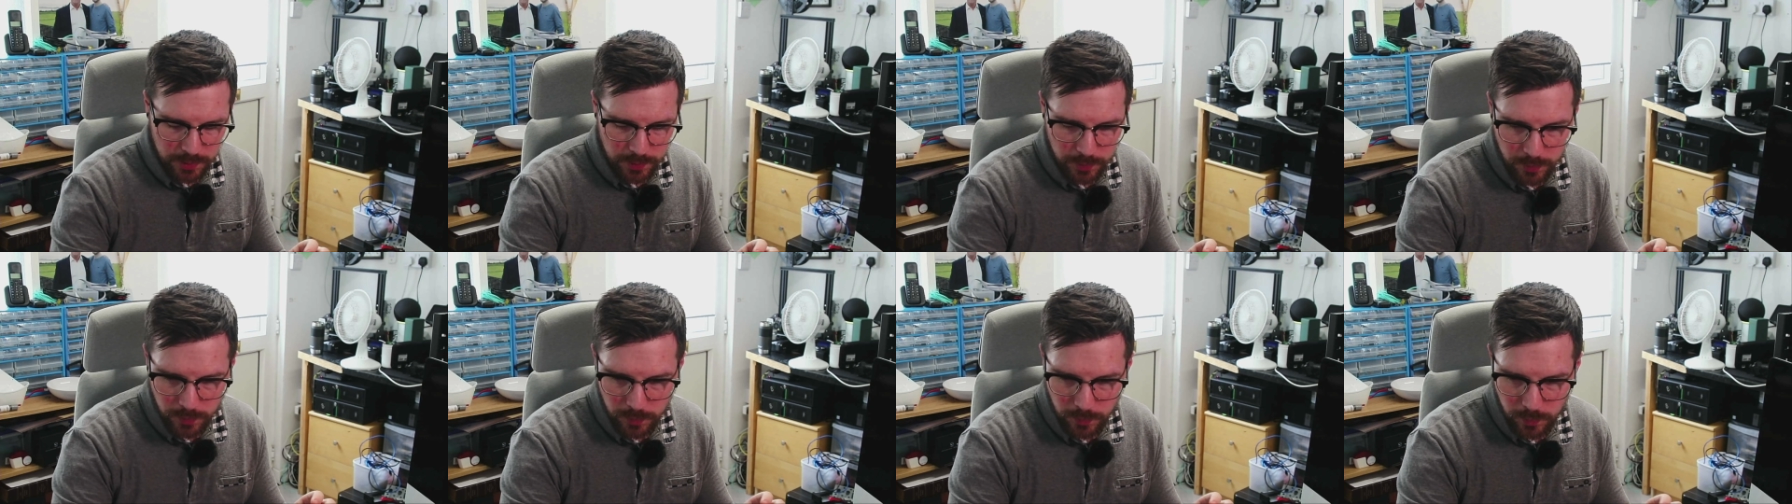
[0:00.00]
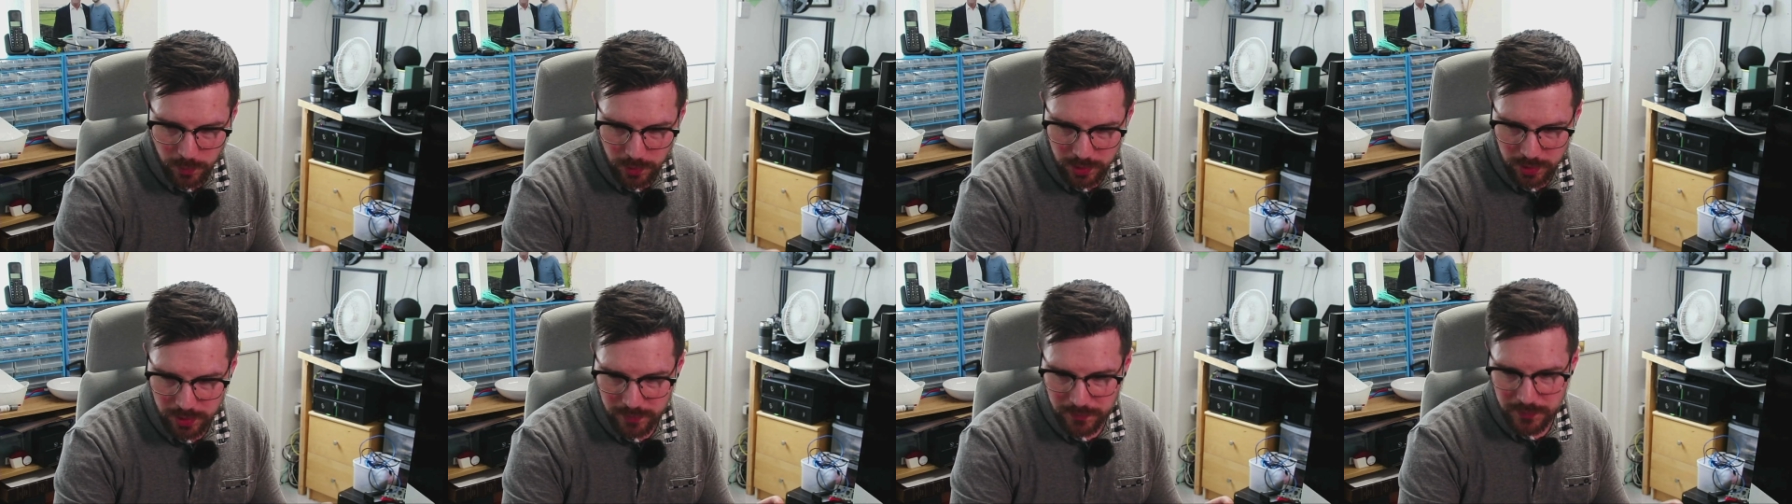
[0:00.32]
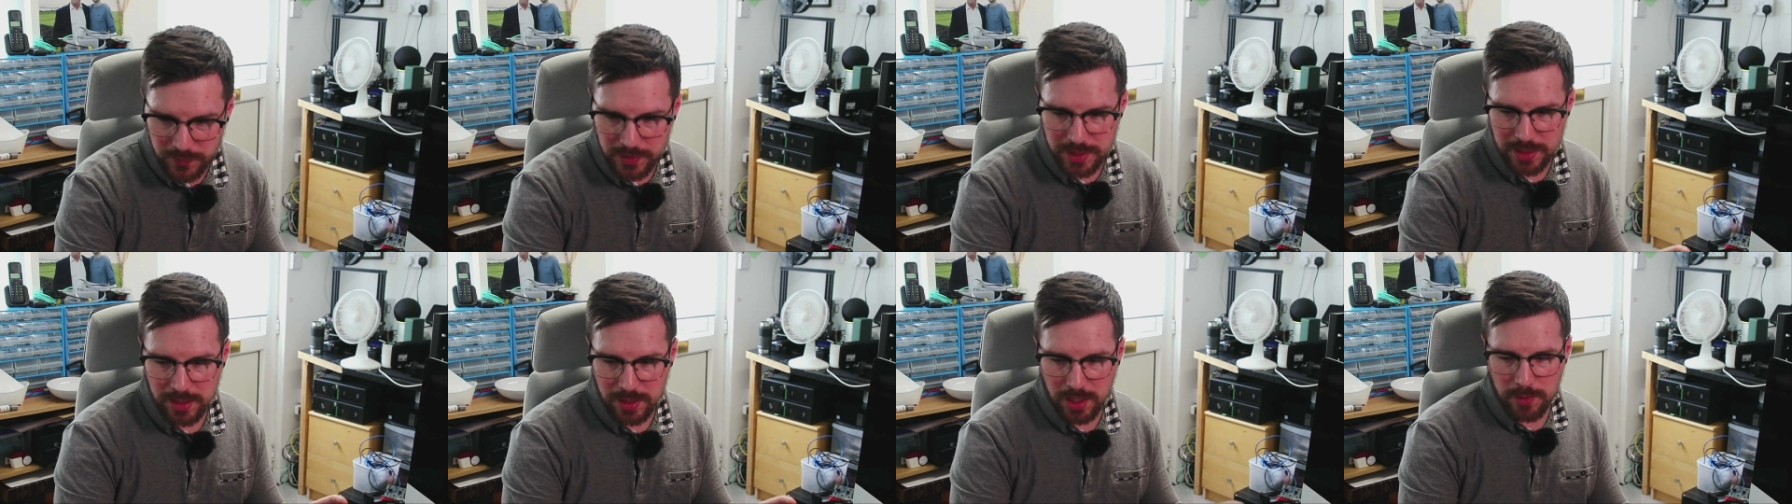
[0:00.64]
one of
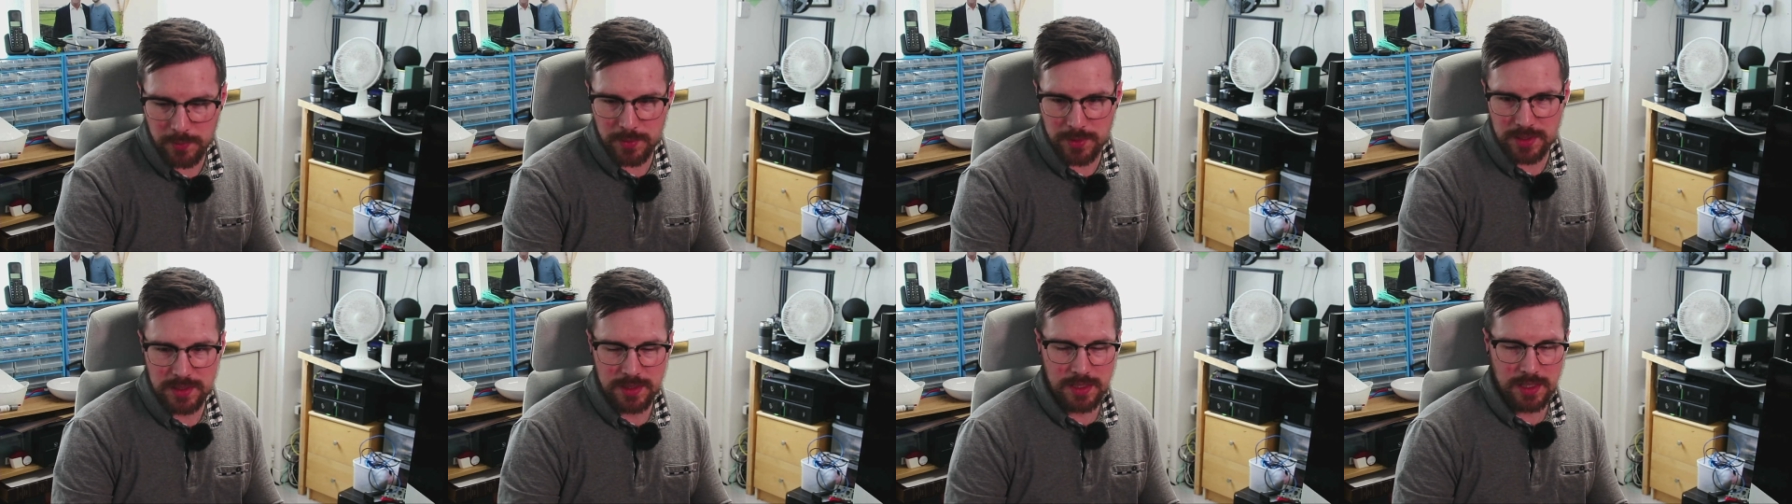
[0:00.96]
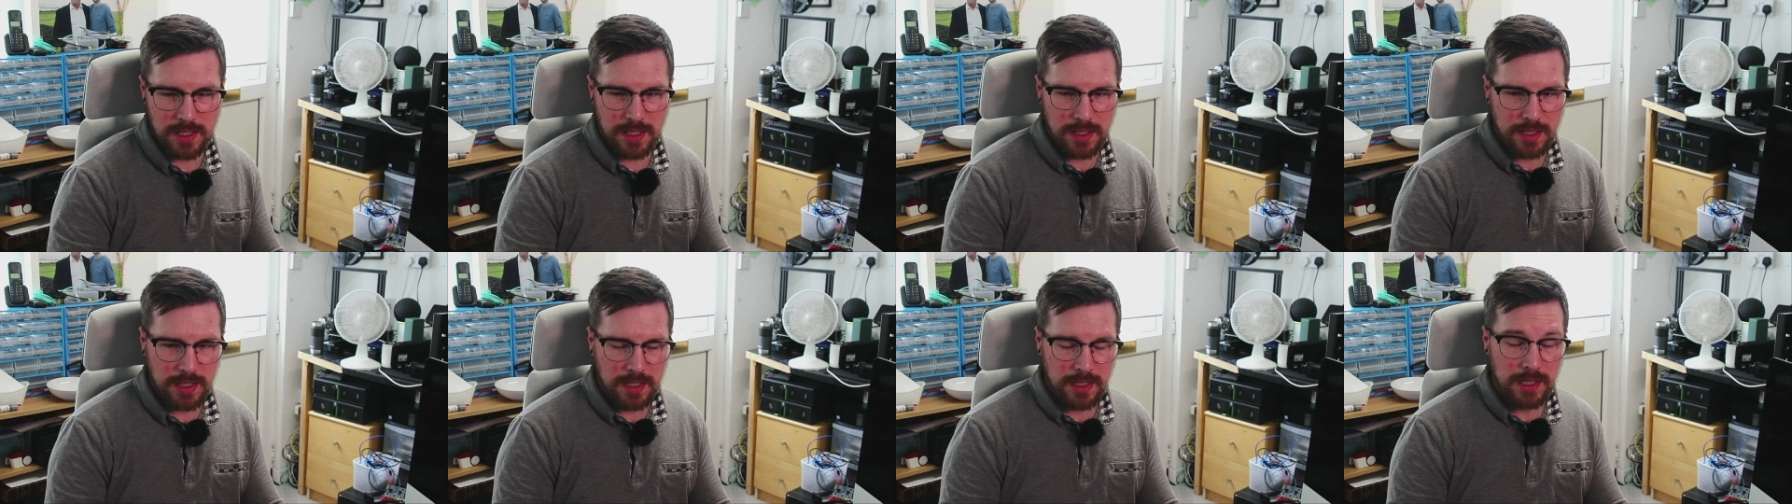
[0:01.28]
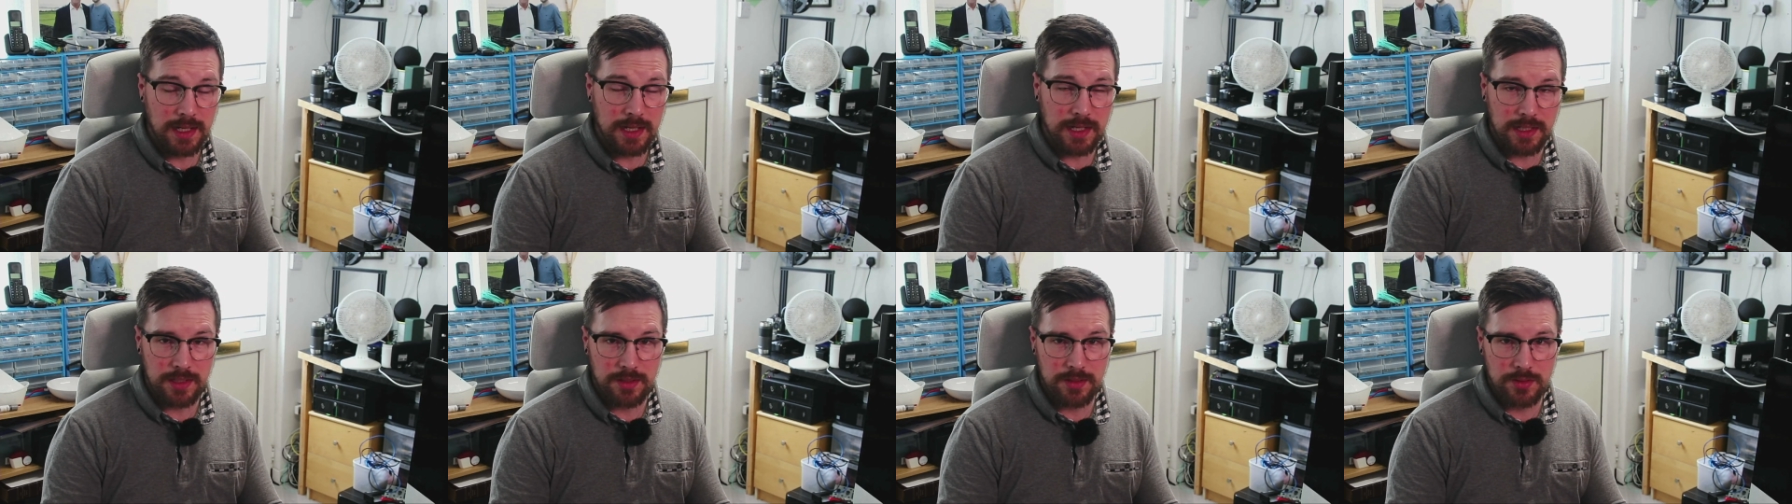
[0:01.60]
the comments that i
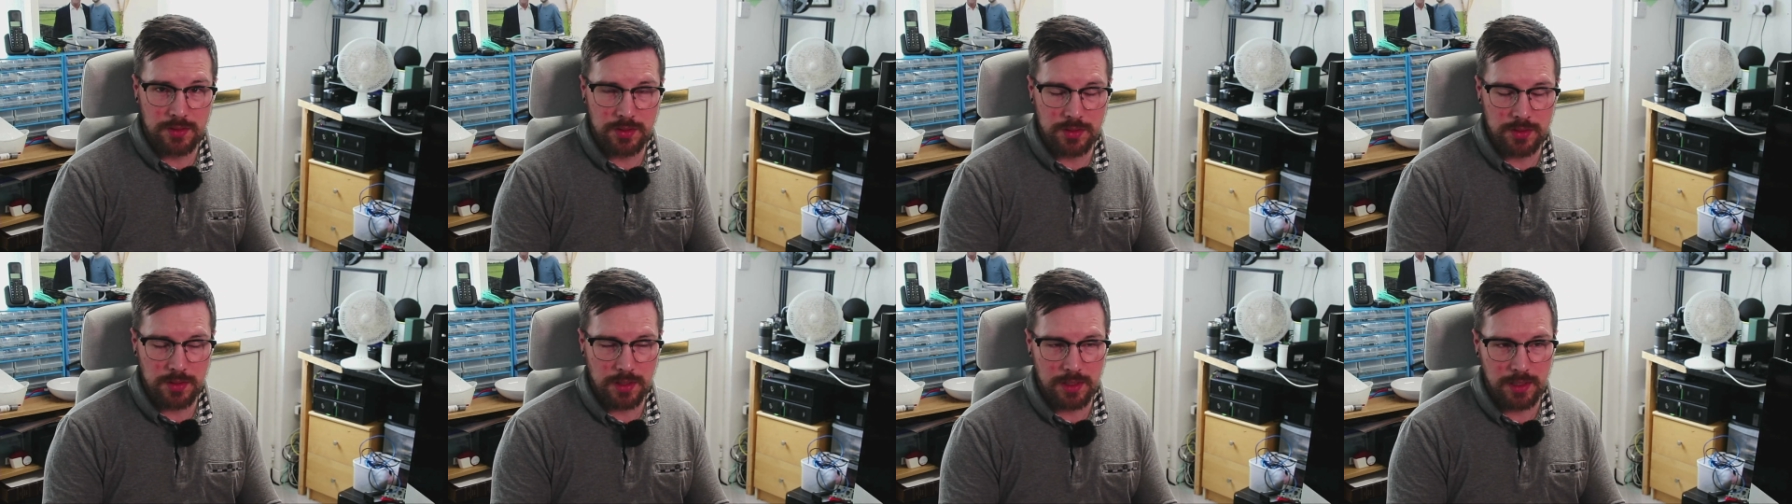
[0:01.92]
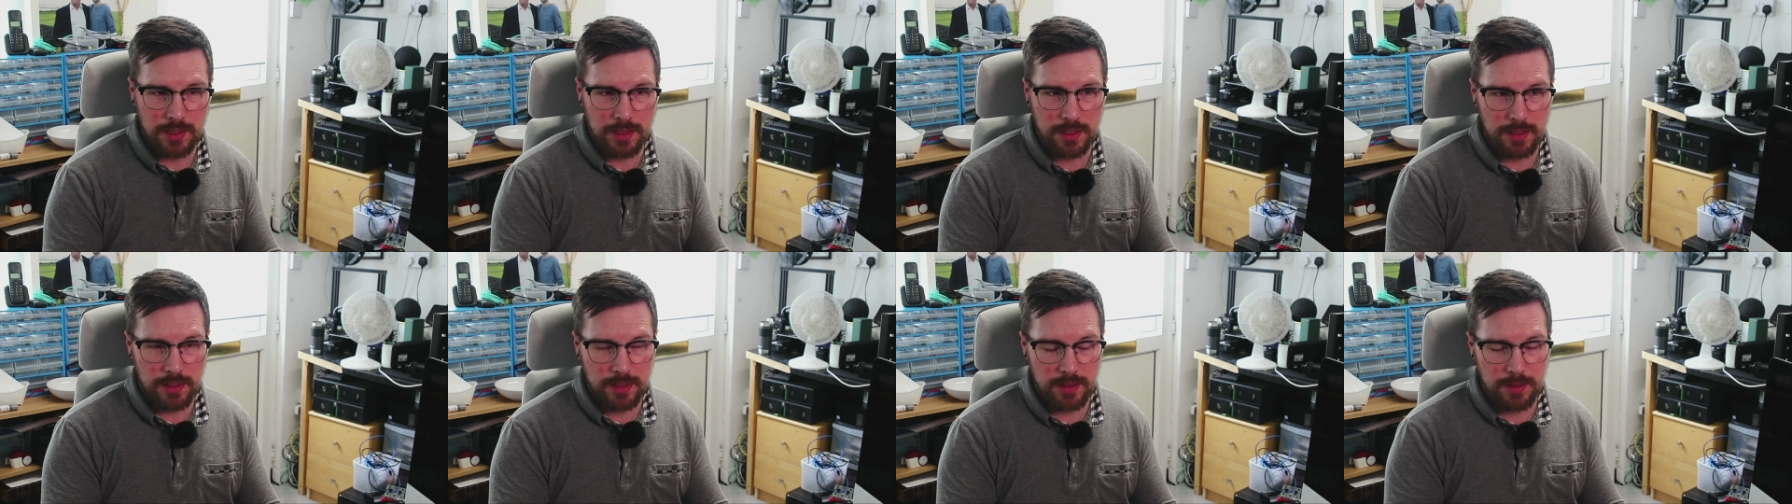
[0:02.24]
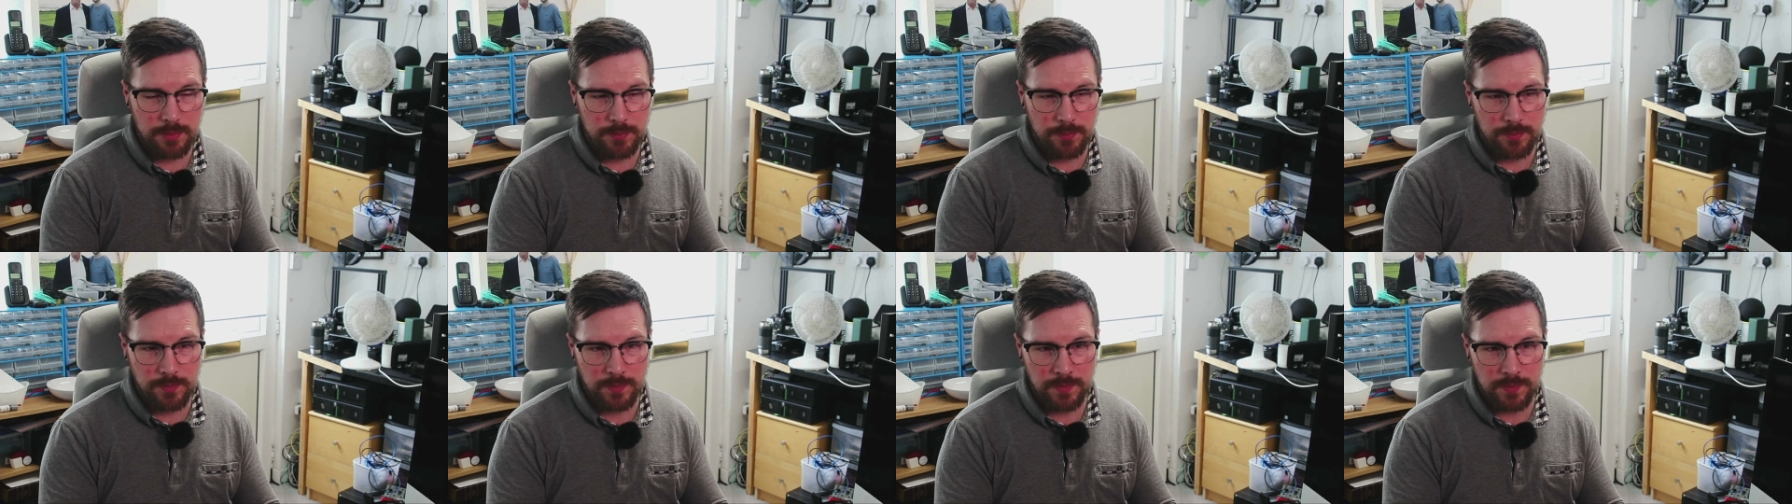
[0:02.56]
had
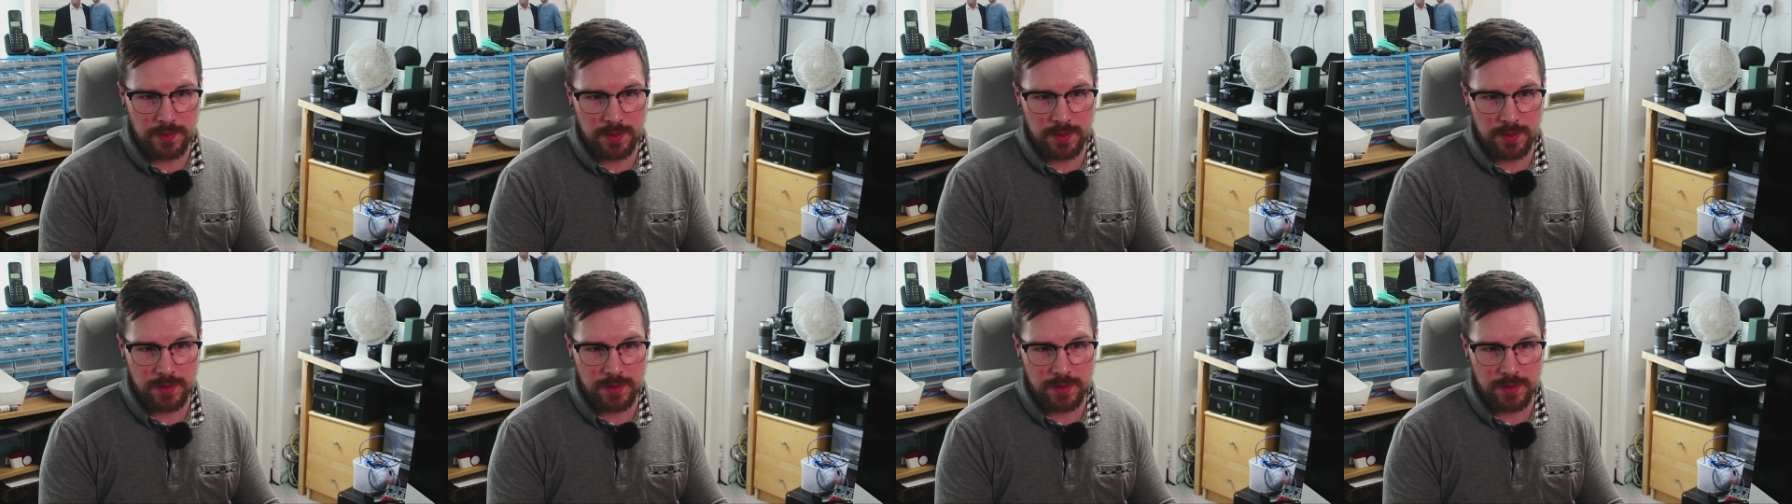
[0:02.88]
um,